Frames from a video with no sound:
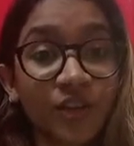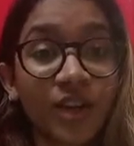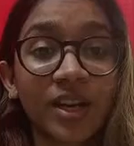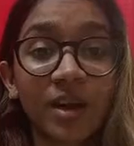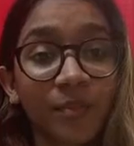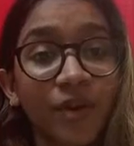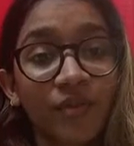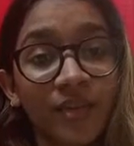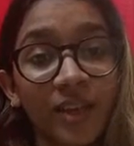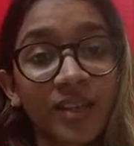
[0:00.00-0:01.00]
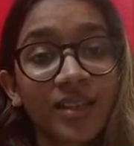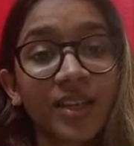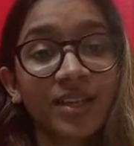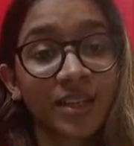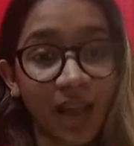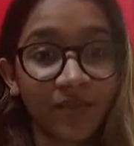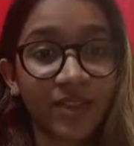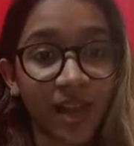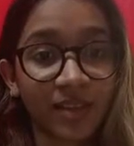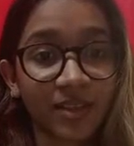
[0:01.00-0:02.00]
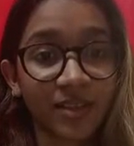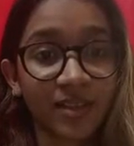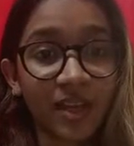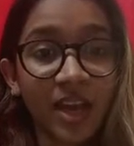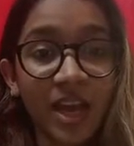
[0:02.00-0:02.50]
for a number of fields in life sciences,